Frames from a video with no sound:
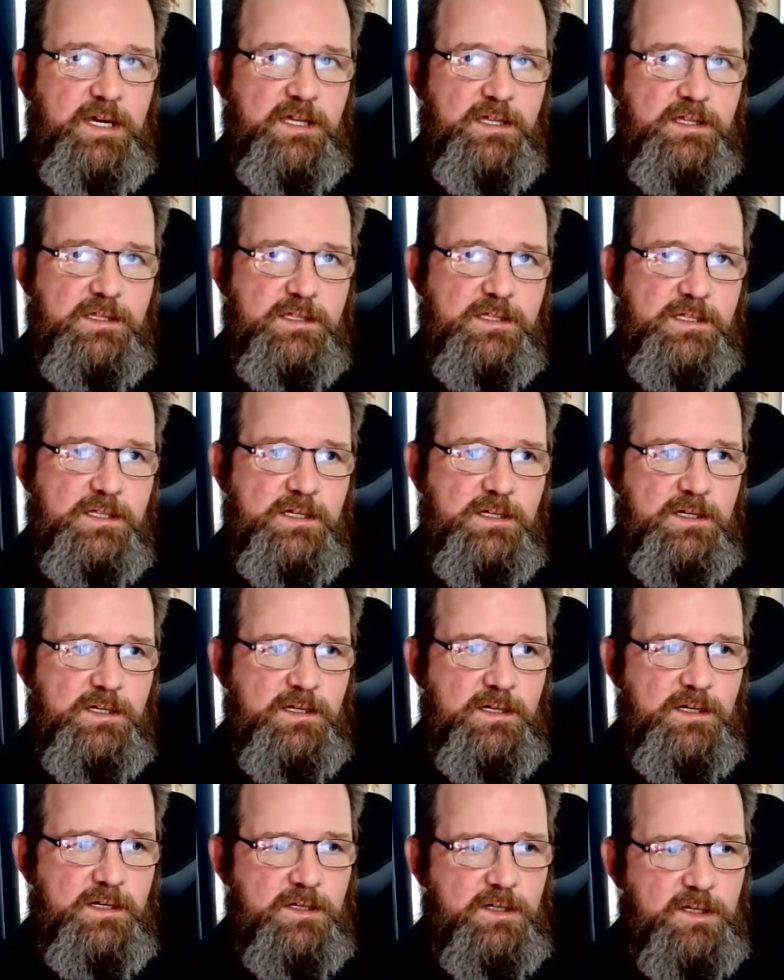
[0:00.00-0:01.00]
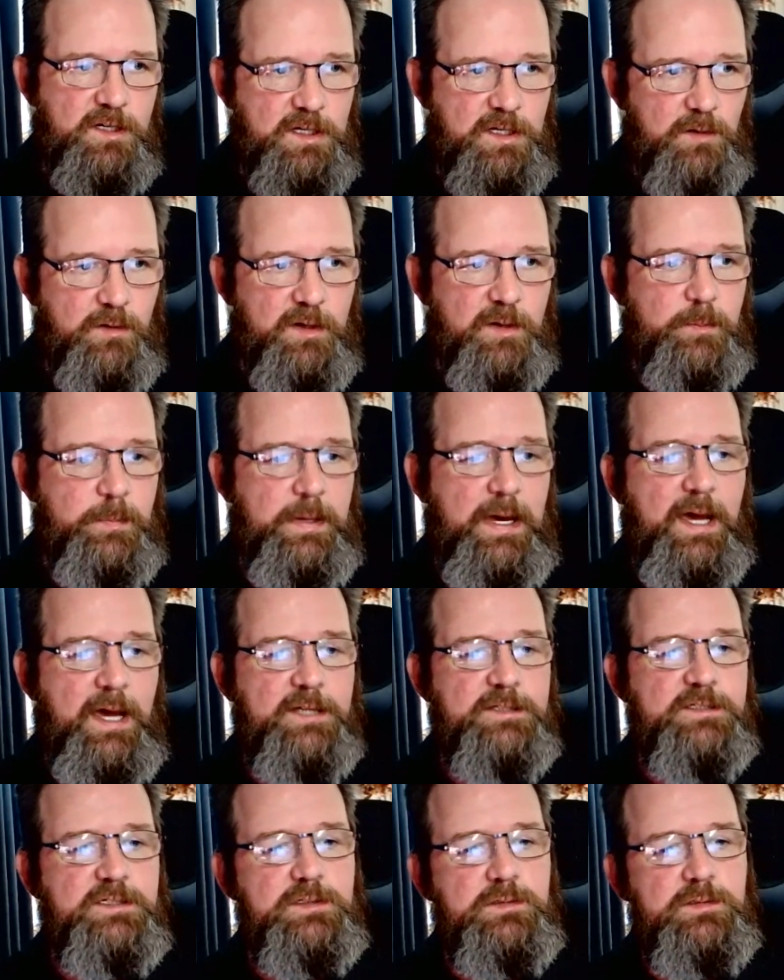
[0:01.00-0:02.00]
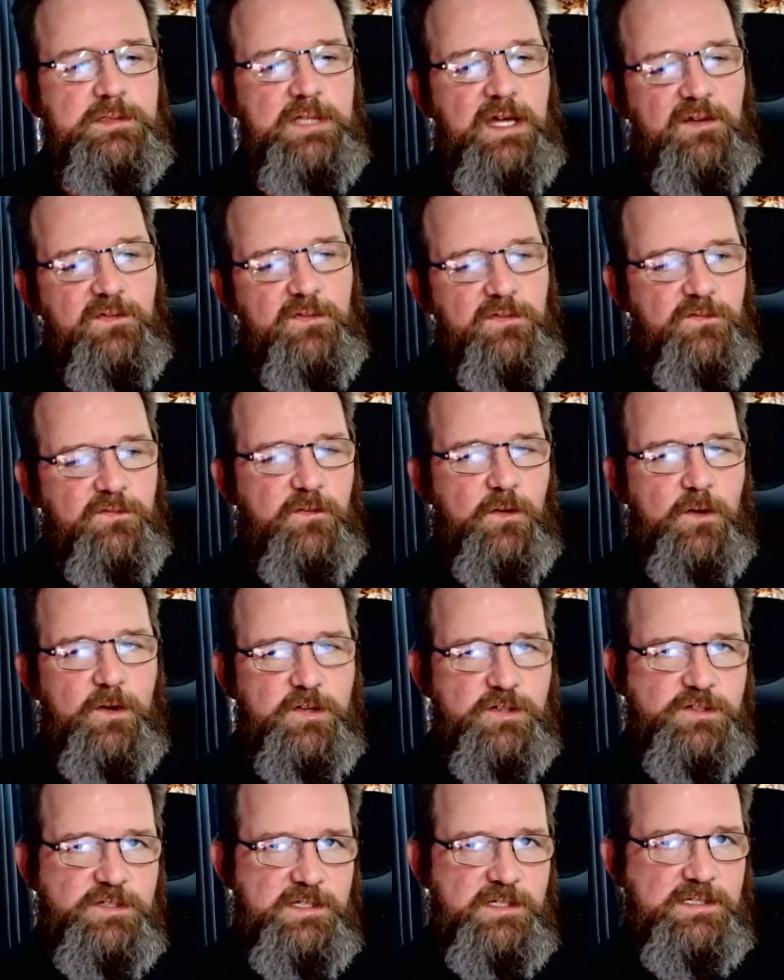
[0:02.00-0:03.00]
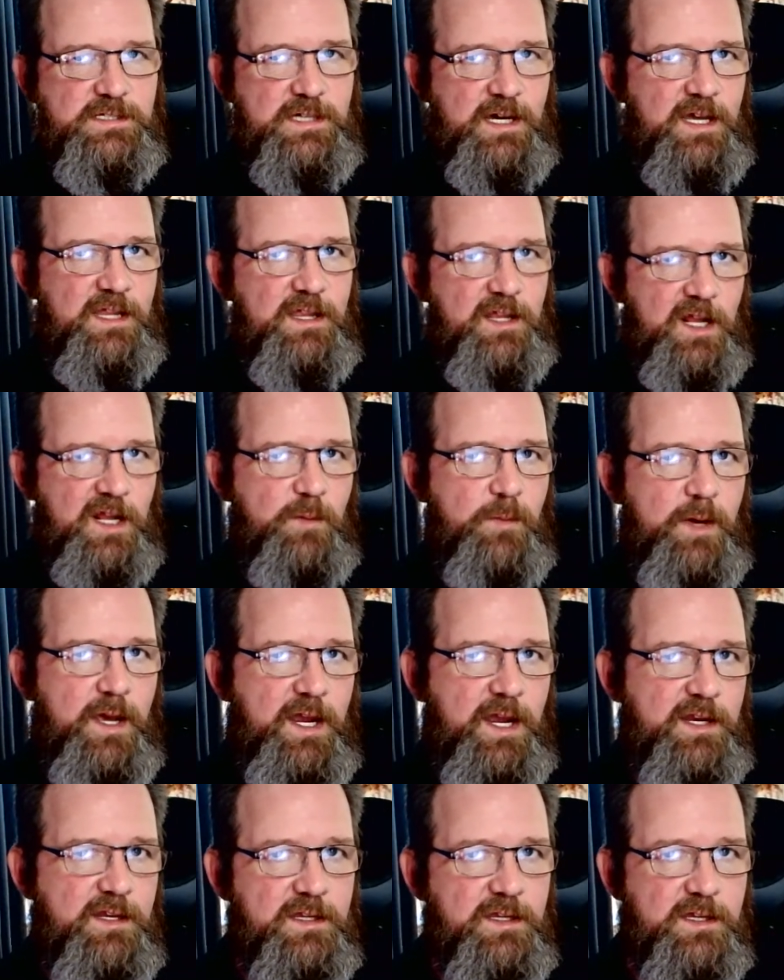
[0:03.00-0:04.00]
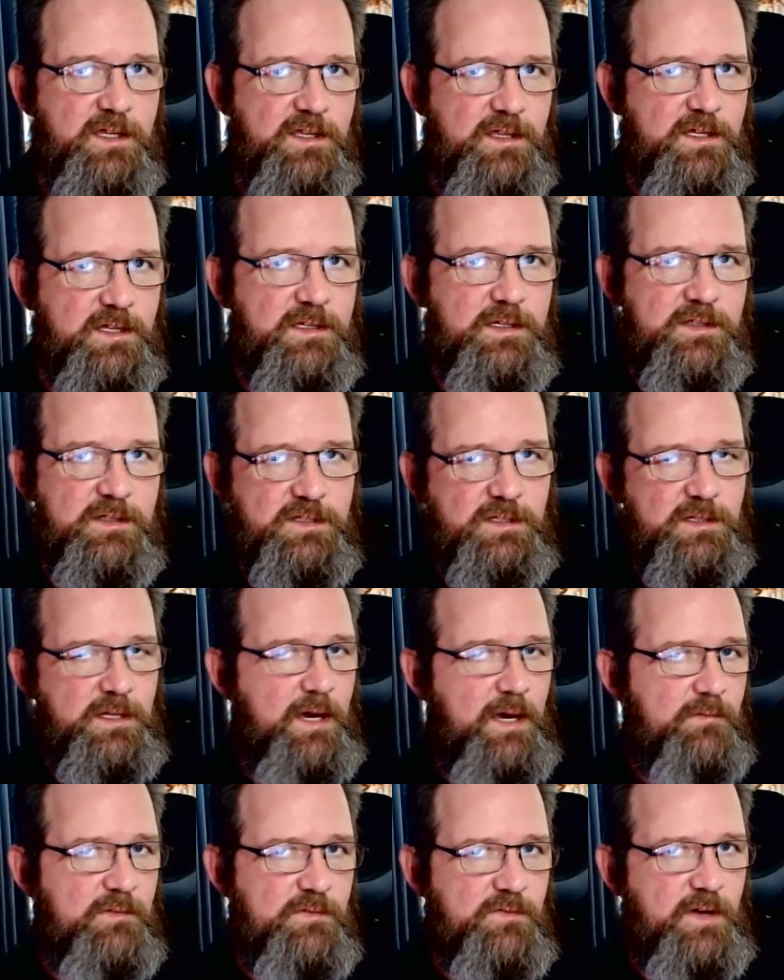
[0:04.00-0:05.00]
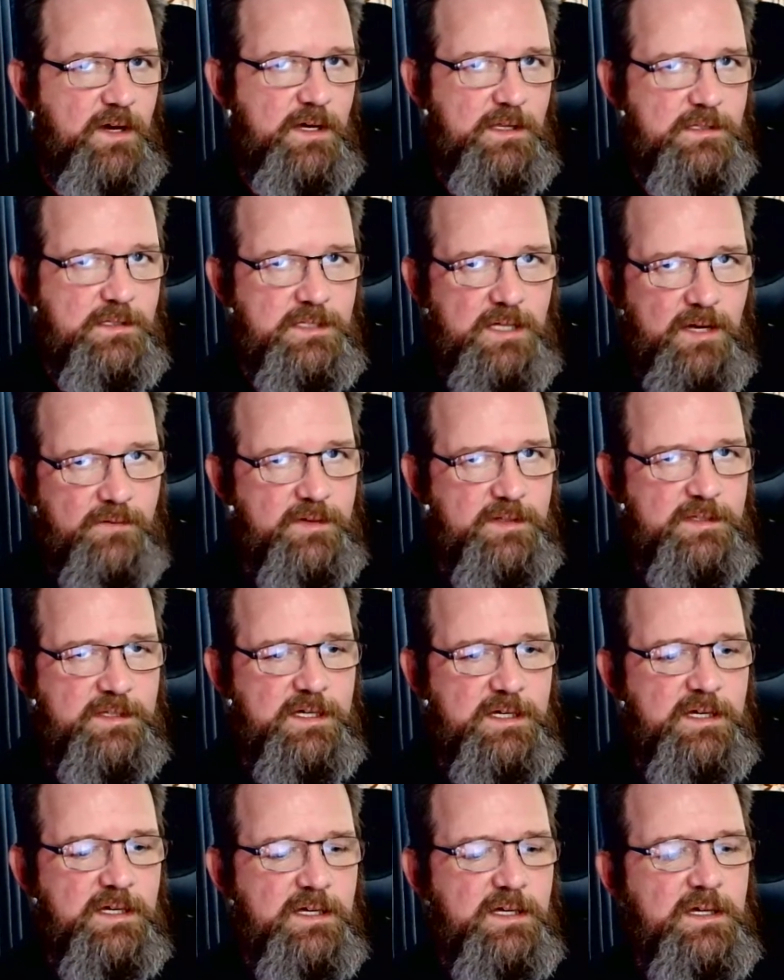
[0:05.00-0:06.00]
is going back to that first design that I made, because I still have the files, obviously.